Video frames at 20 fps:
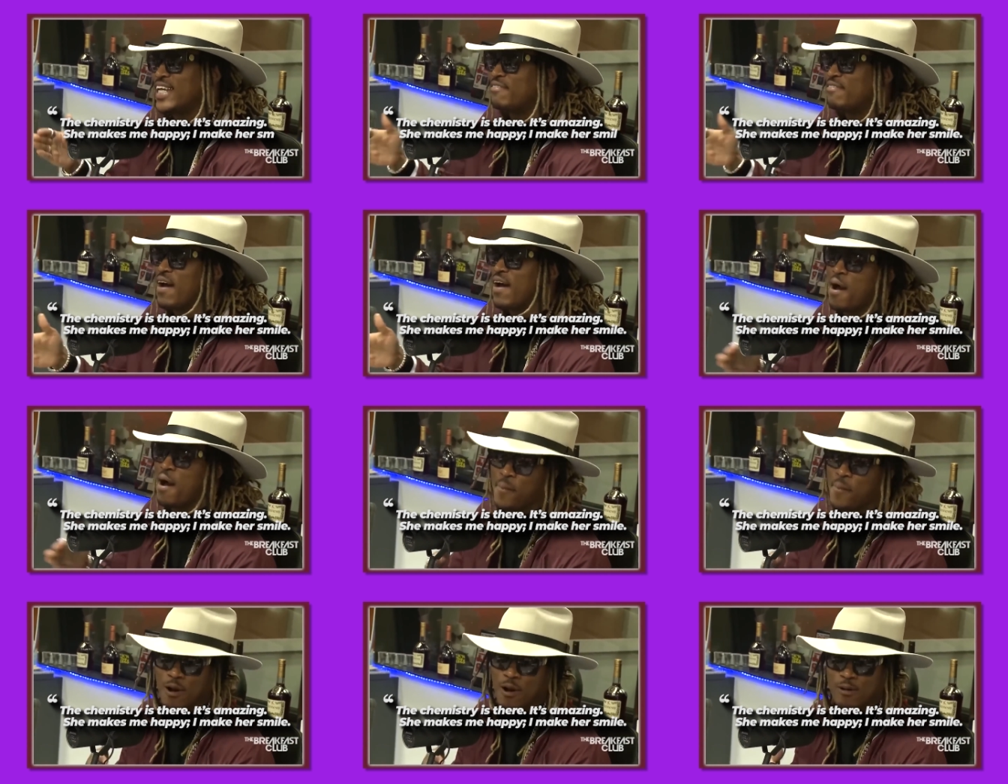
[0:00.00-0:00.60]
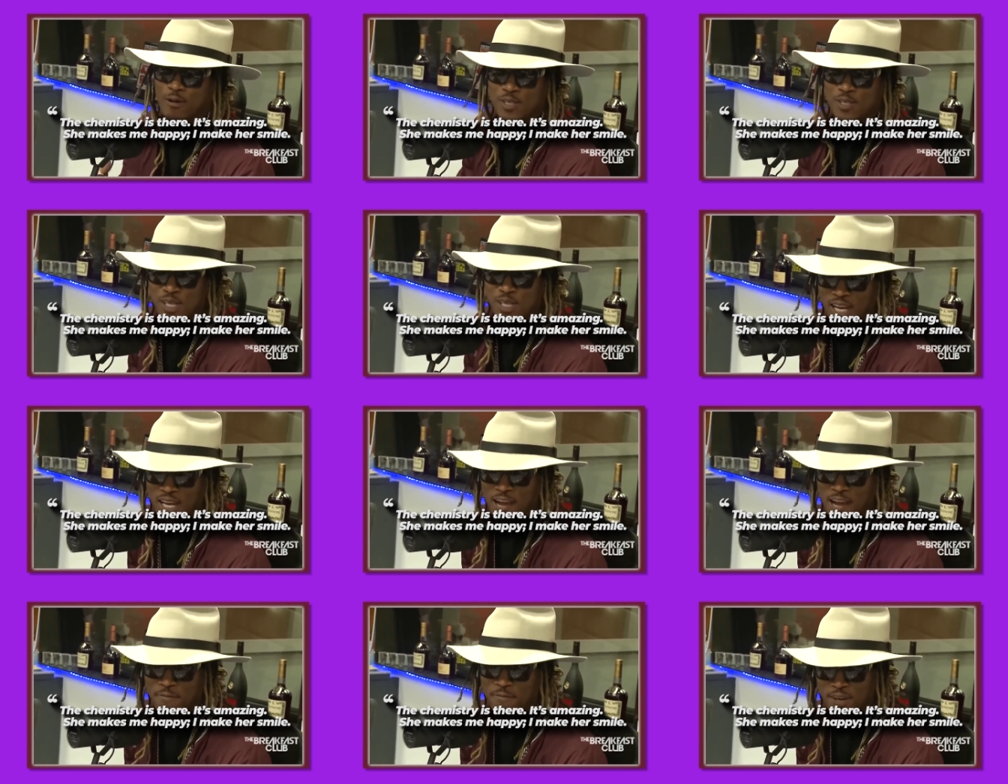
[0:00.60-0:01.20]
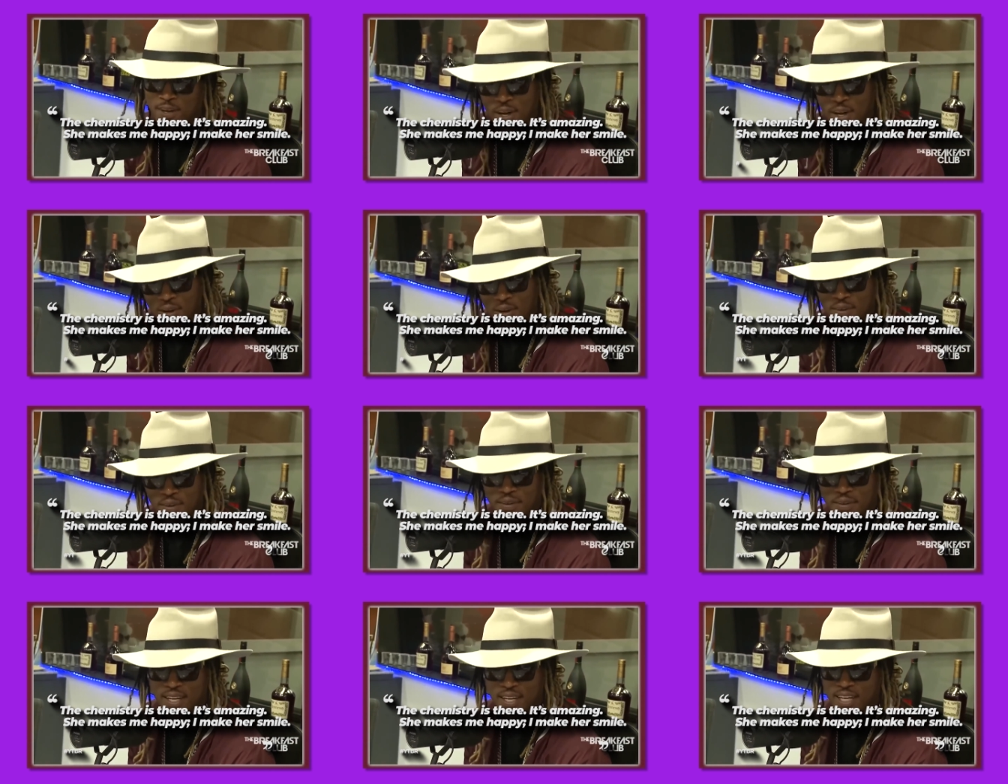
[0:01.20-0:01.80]
She makes me happy.
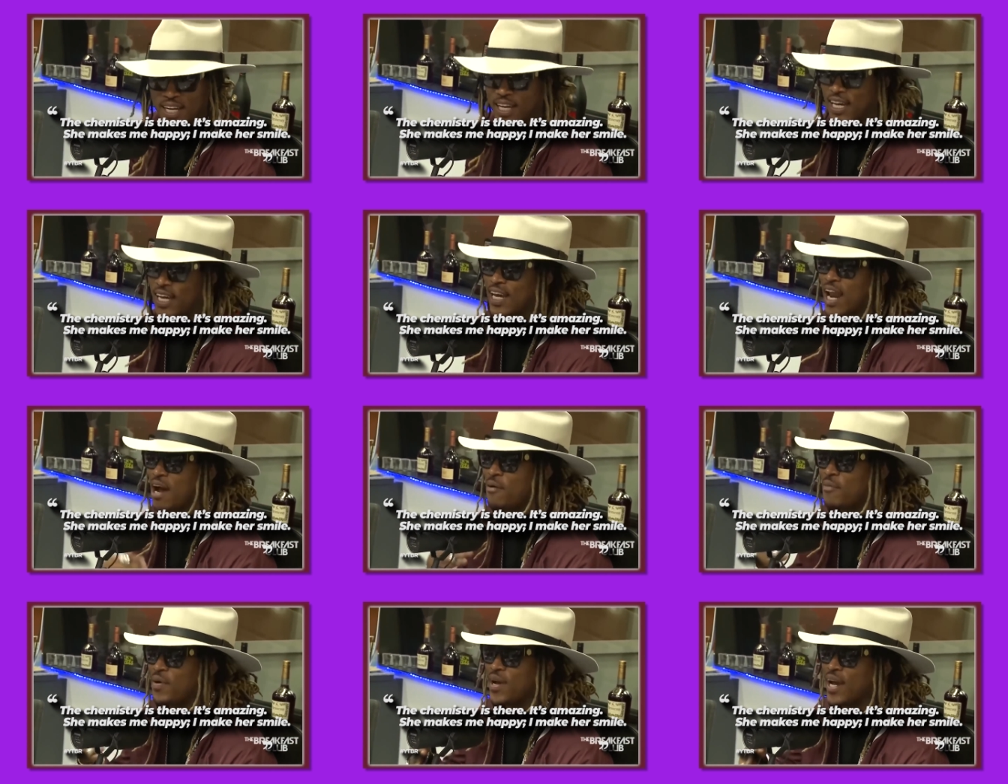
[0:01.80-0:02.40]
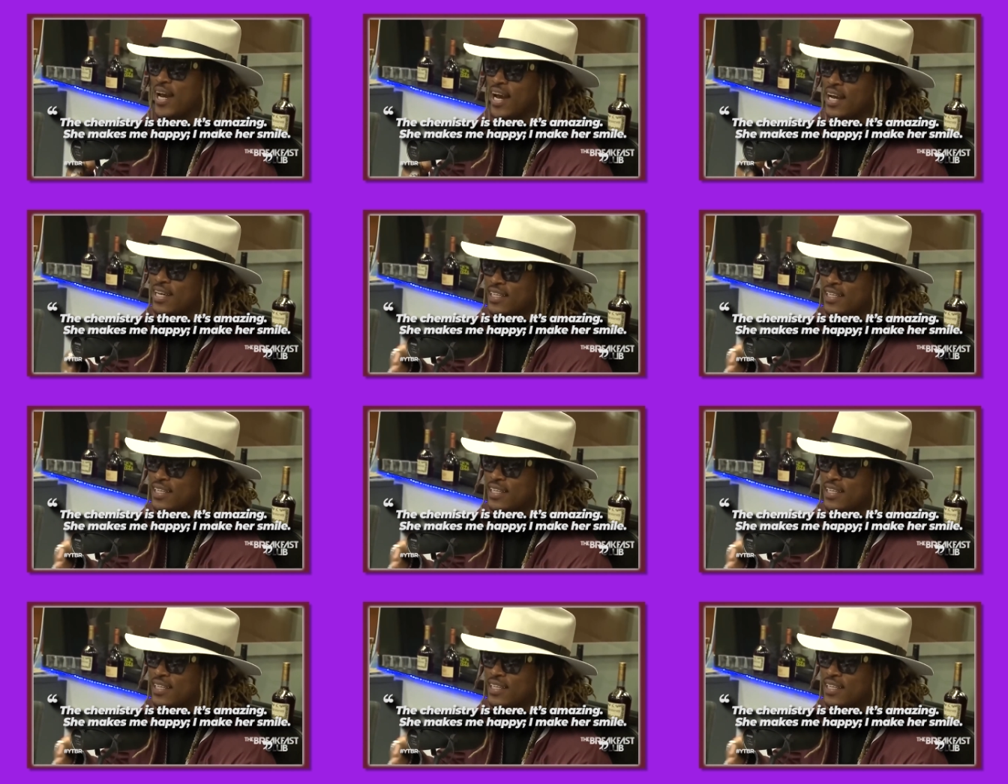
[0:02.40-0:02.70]
I make her smile."